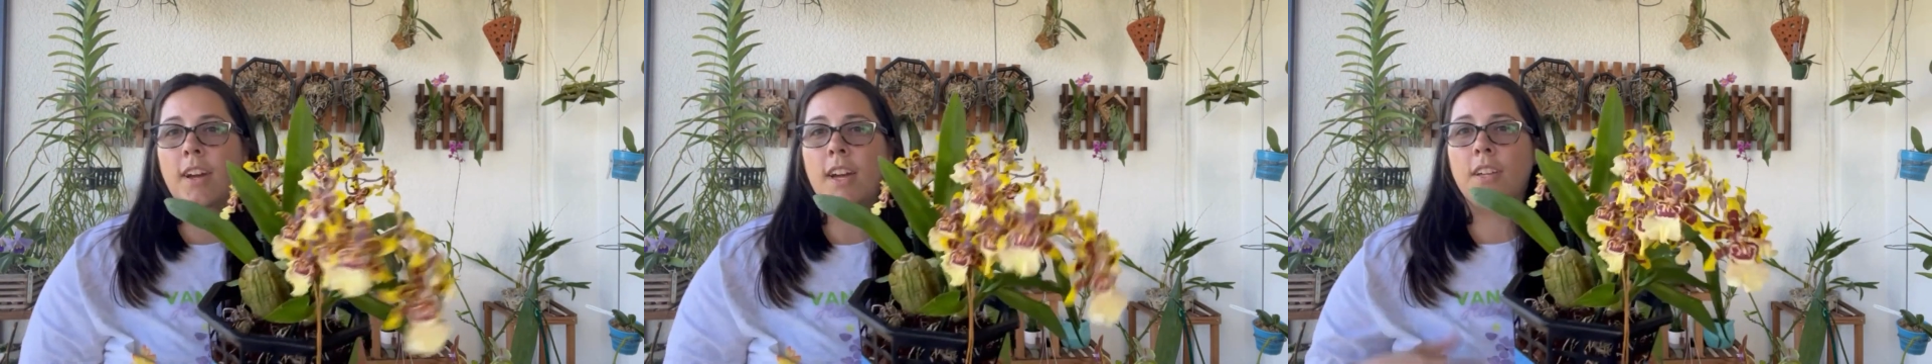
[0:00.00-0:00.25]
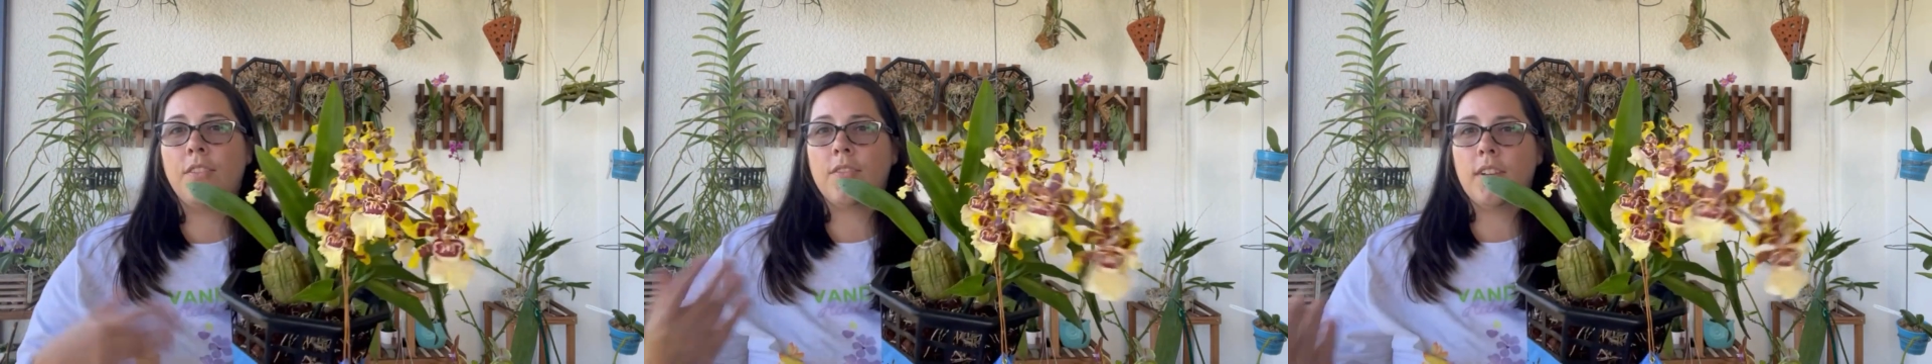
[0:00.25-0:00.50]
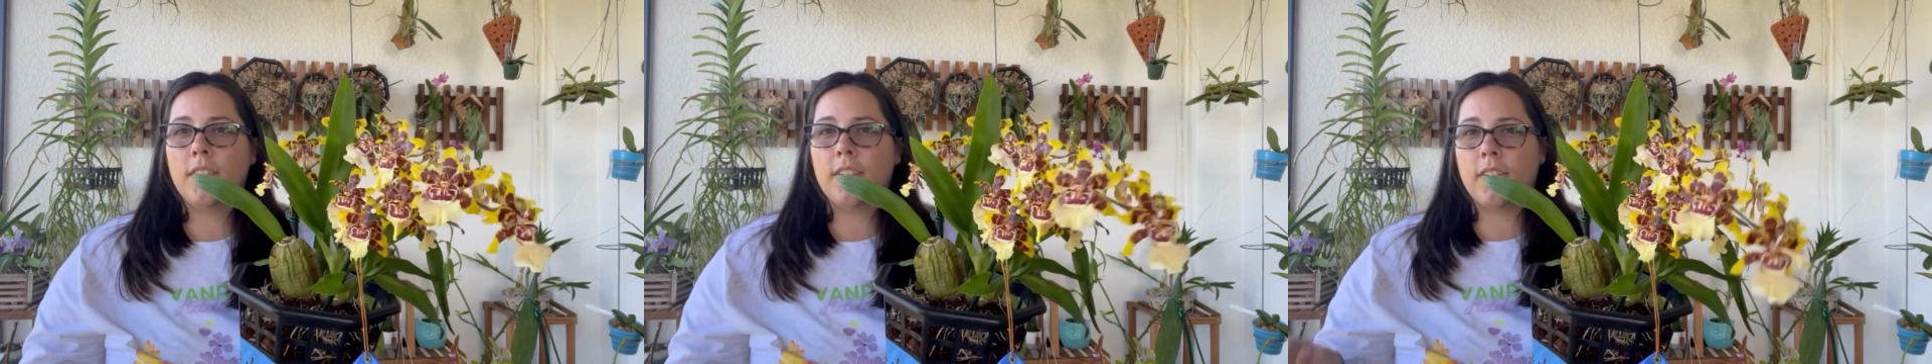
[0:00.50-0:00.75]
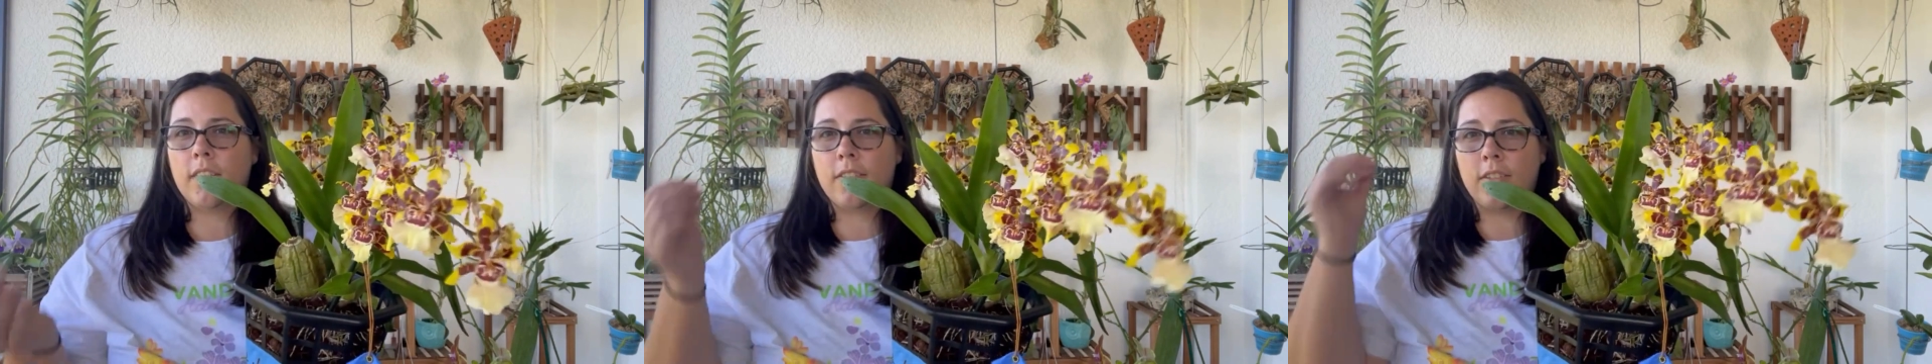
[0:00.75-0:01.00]
I joined the
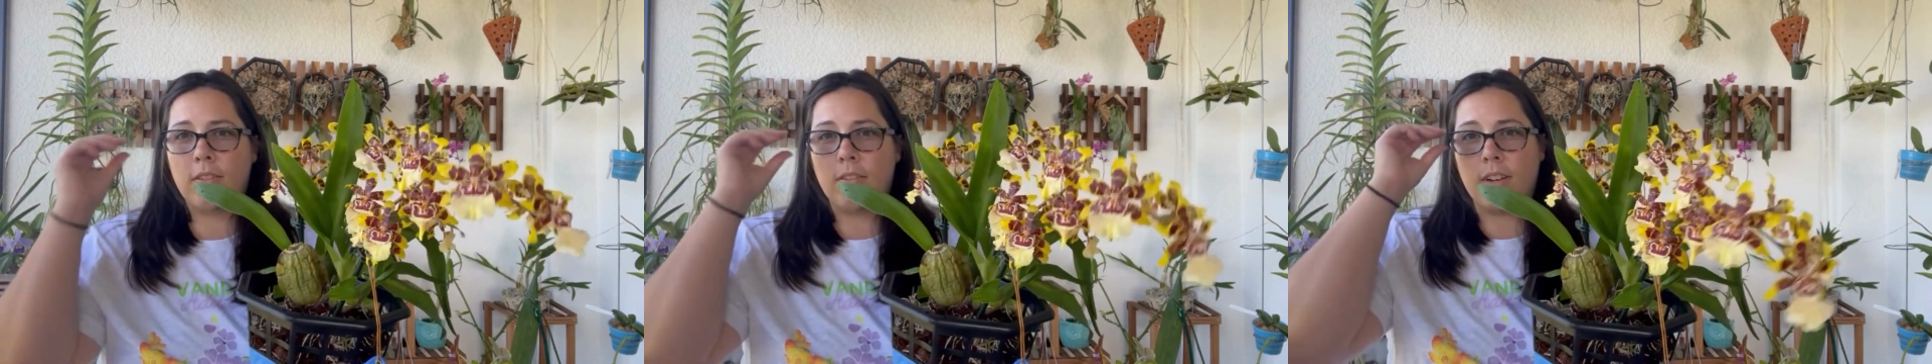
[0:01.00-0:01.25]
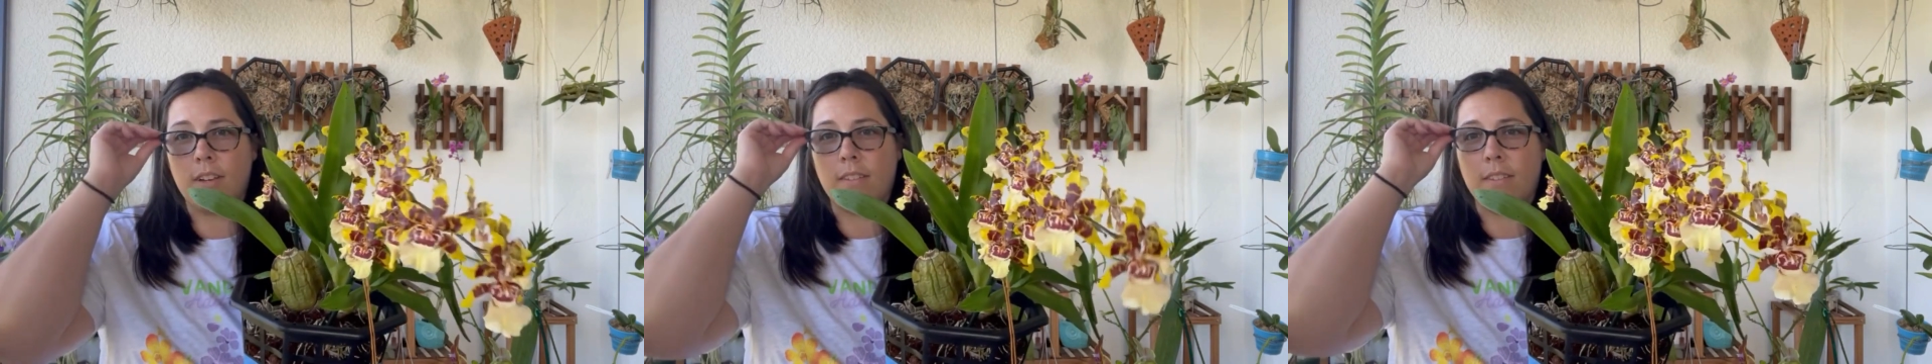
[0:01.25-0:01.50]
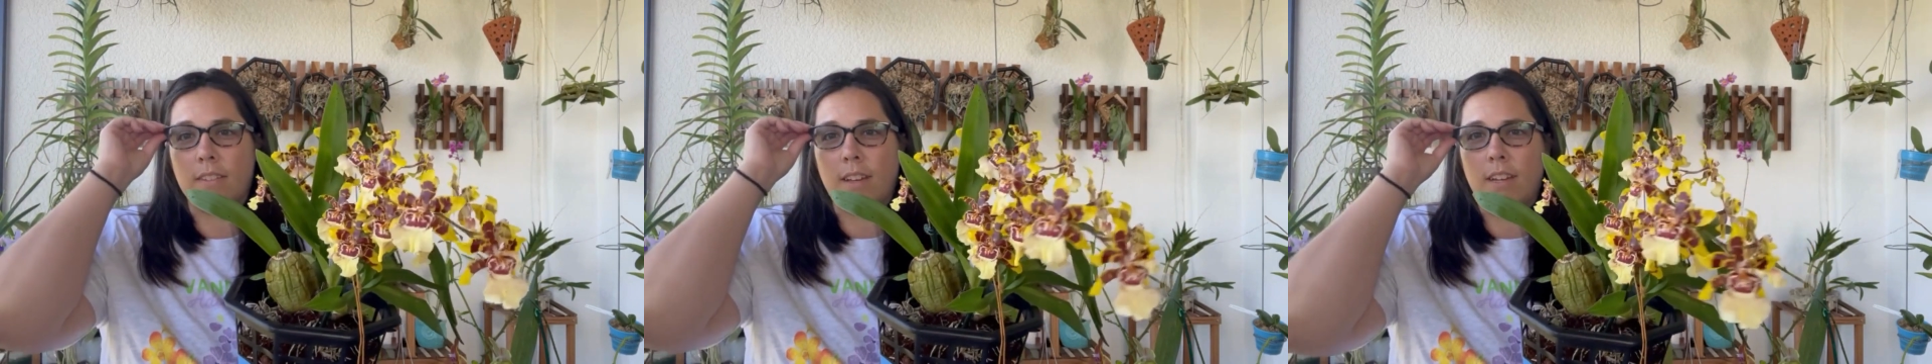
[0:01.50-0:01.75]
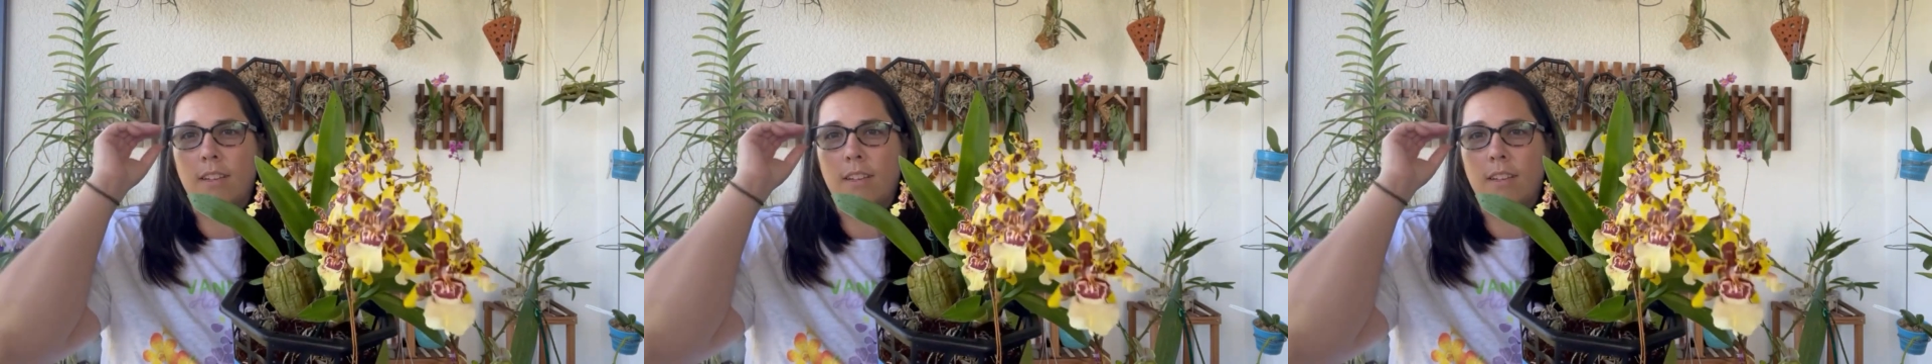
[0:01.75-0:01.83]
Sarasota Orchid Society,